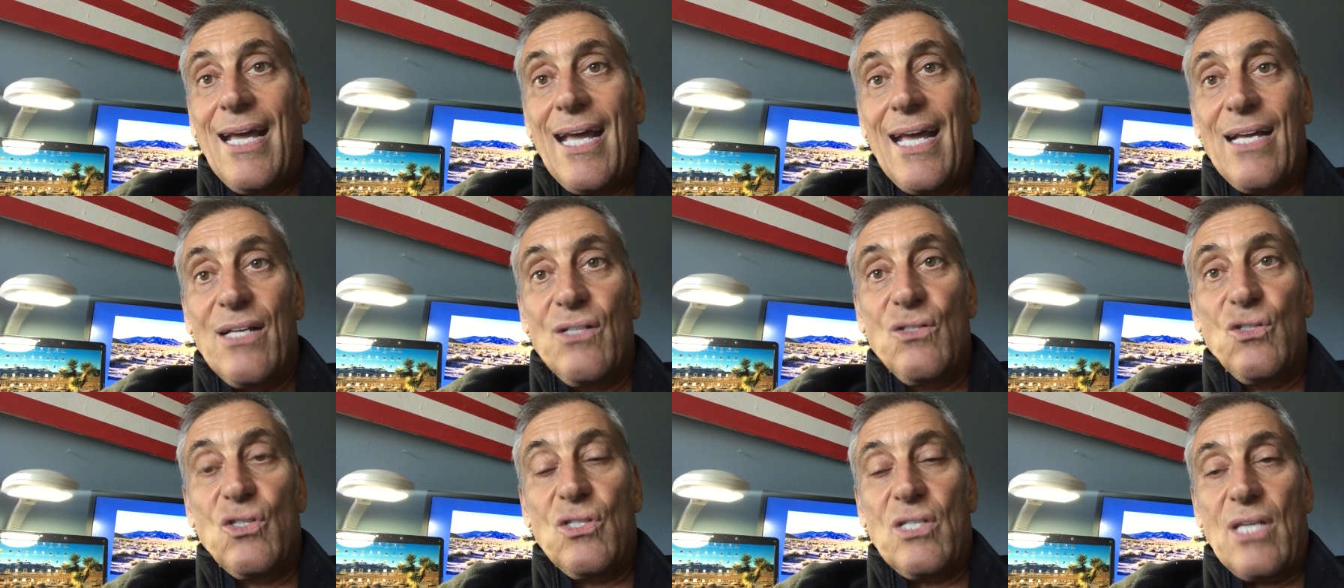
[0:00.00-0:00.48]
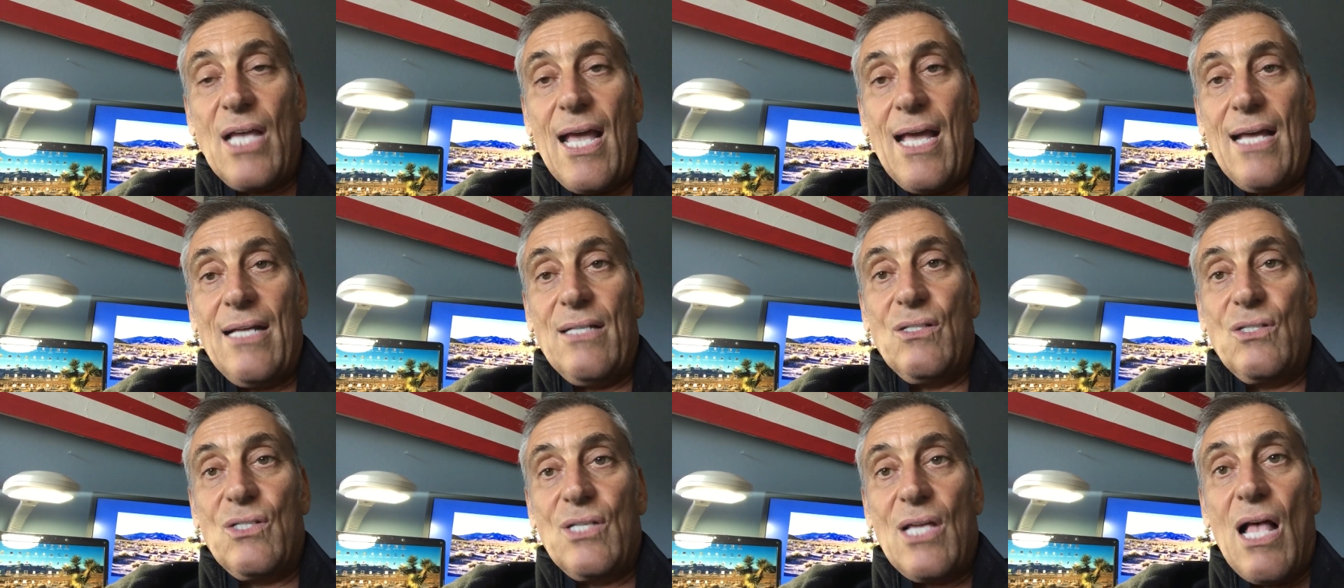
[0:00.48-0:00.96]

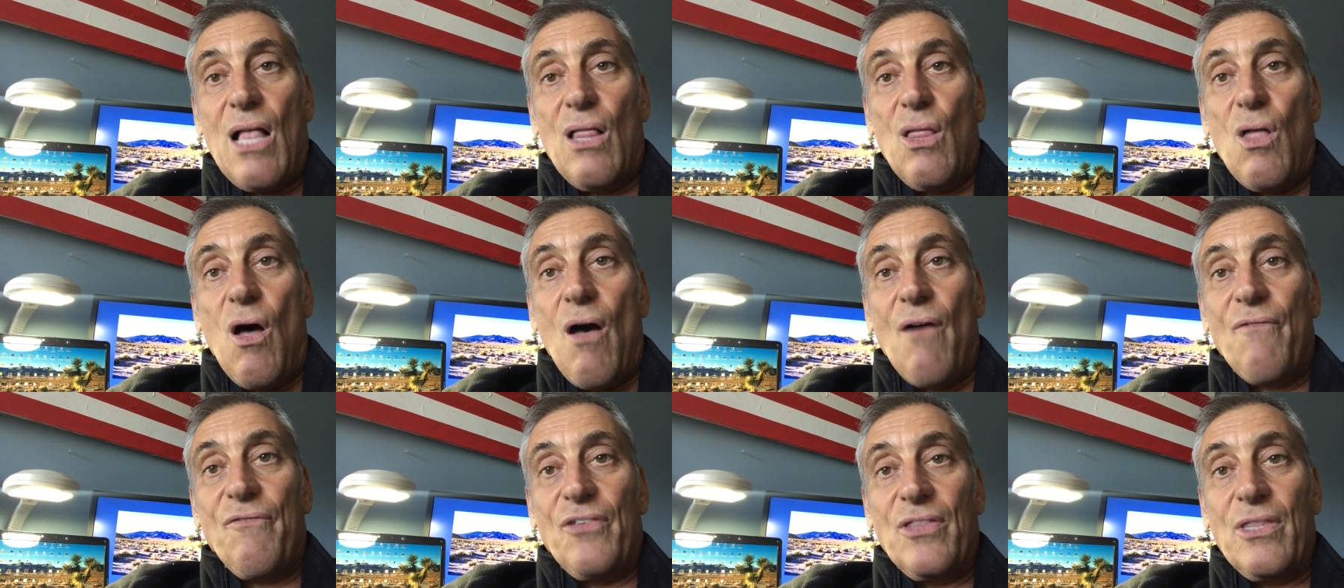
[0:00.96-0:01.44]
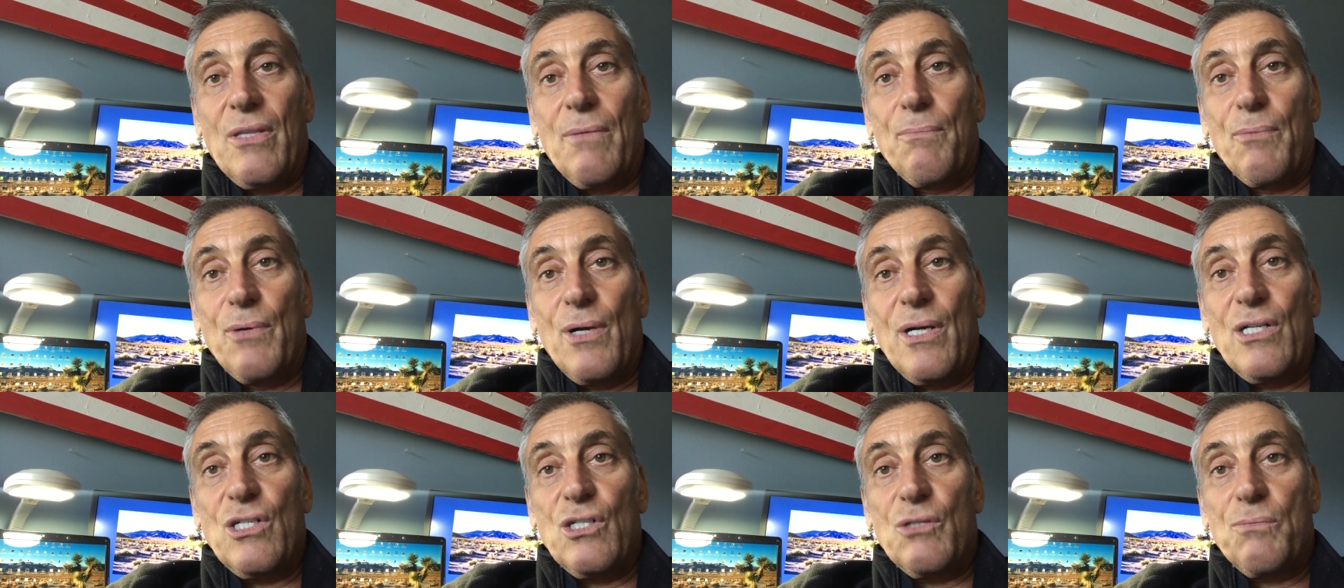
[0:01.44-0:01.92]
insane sell off in the
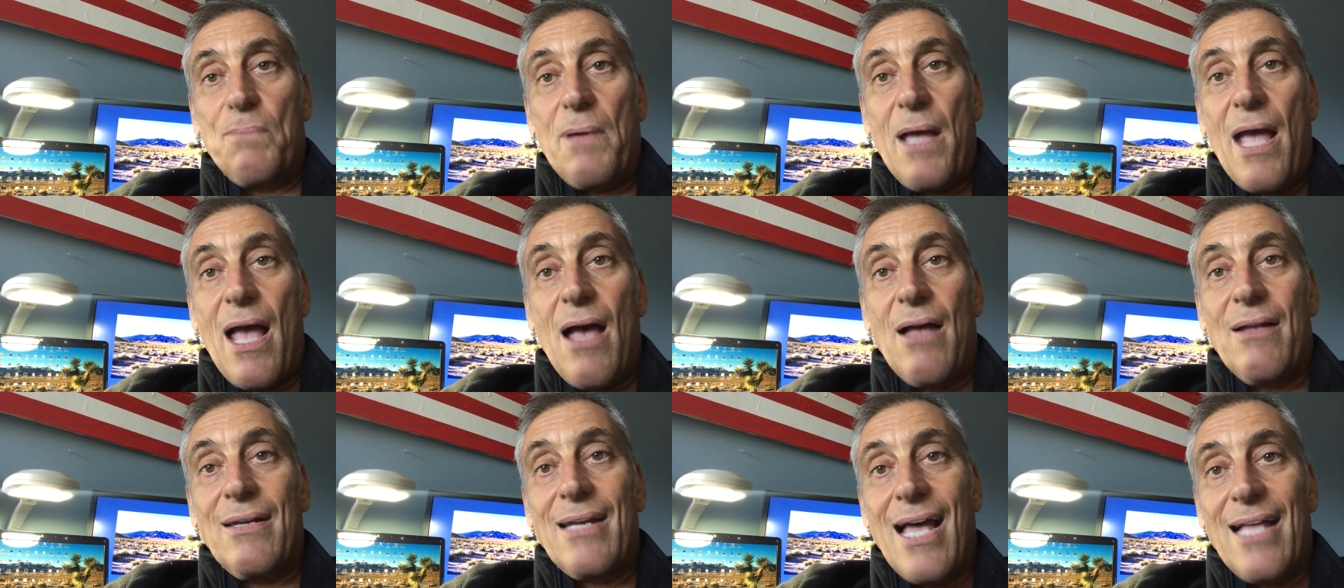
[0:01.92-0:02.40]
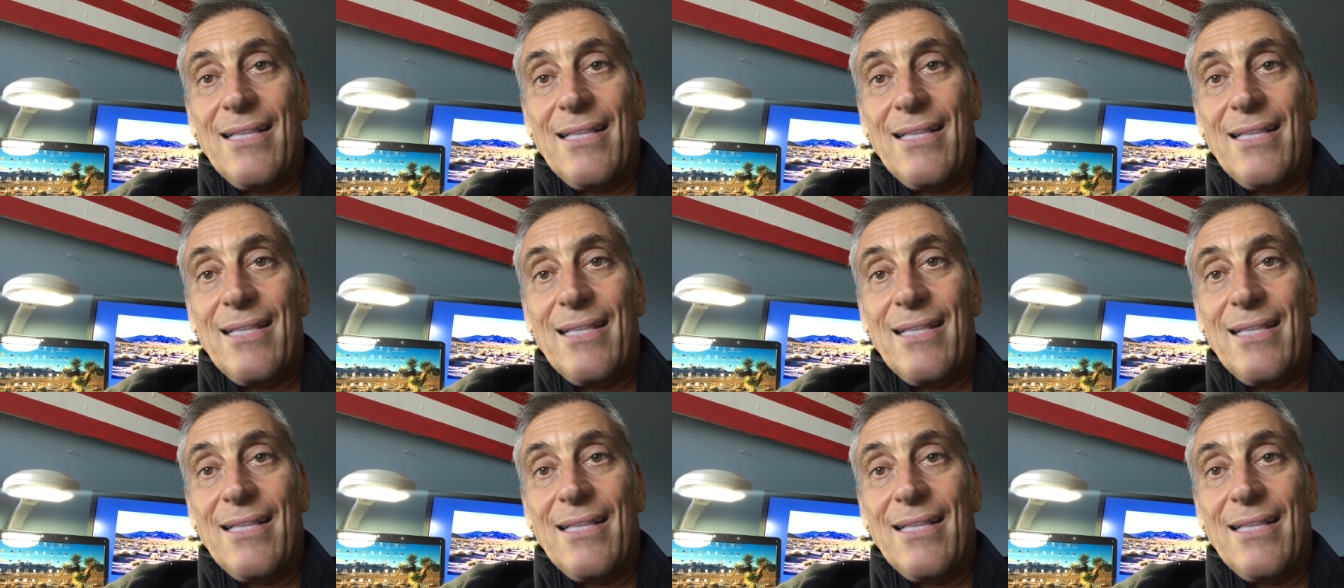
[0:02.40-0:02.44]
British pound.